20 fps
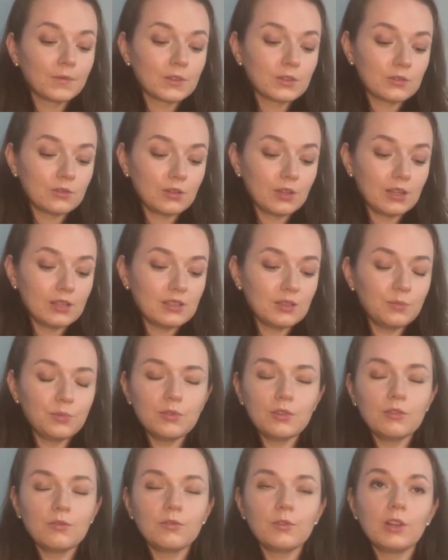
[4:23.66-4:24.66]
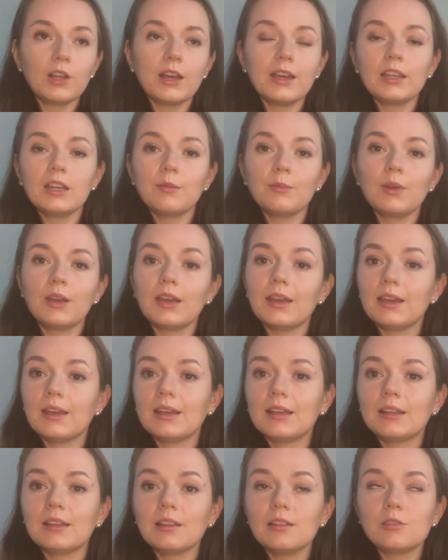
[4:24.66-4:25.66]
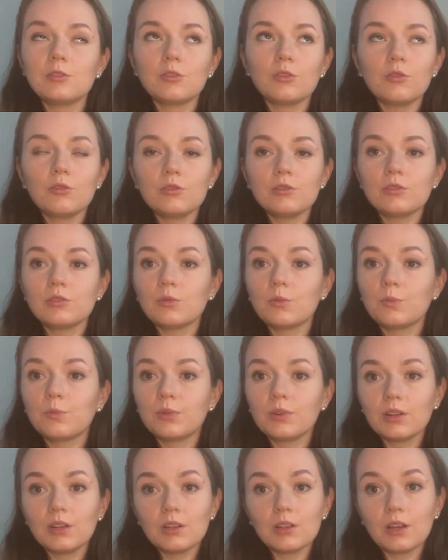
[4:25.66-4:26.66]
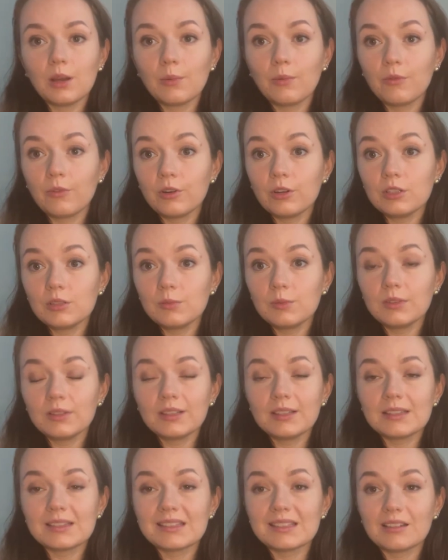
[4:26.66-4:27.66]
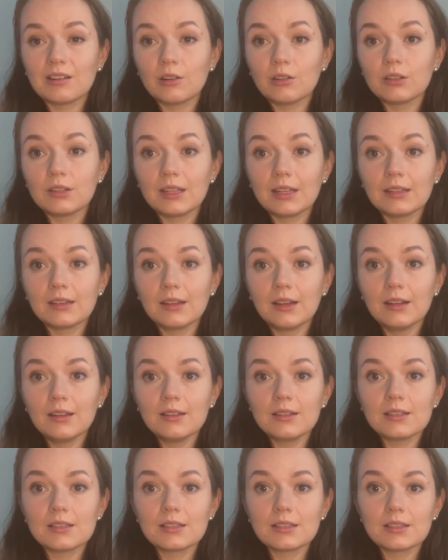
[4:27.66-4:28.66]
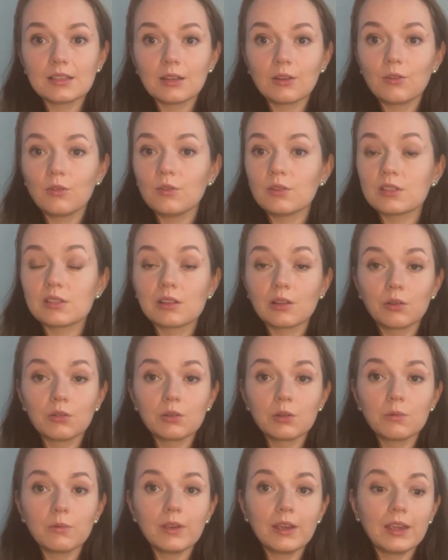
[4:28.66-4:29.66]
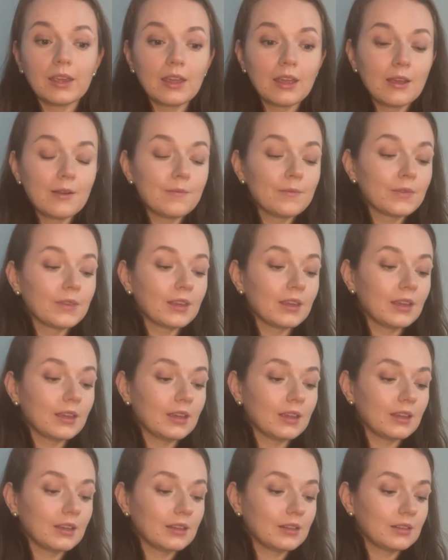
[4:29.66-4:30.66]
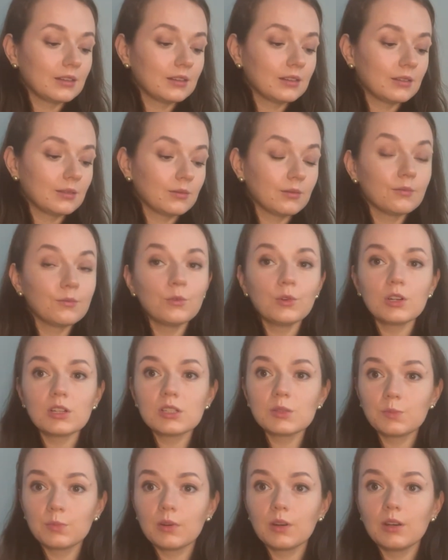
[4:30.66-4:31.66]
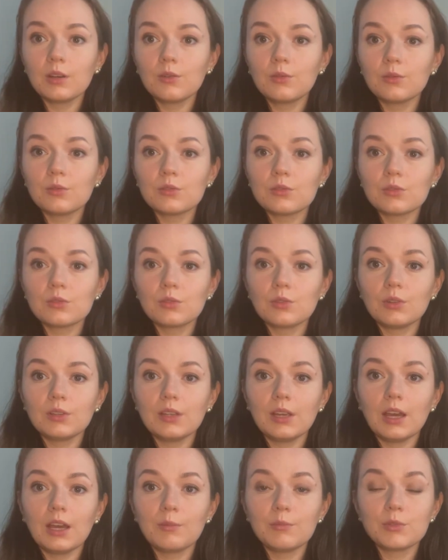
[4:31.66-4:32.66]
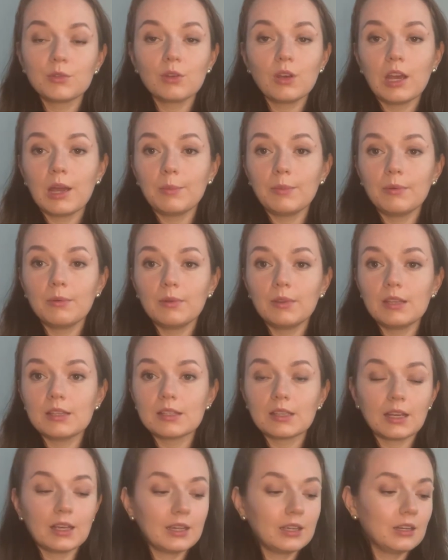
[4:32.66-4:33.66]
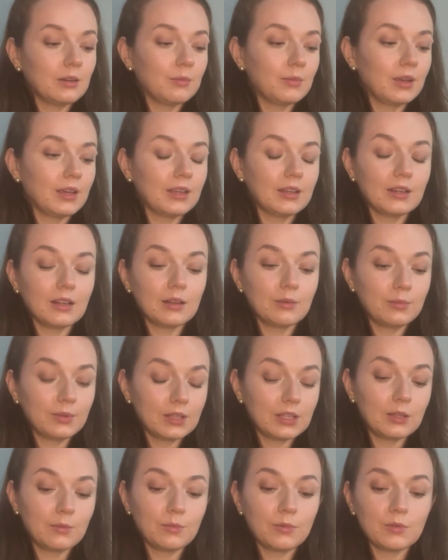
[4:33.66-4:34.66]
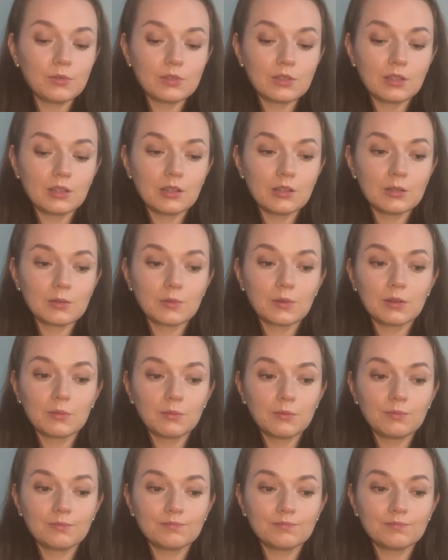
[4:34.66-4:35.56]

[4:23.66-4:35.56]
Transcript: So yeah, it's a beautiful item, and it's also pretty affordable. It's around $10, goes a long way, and works pretty good. So yeah, I'm so happy with this item, and I'll keep using this one.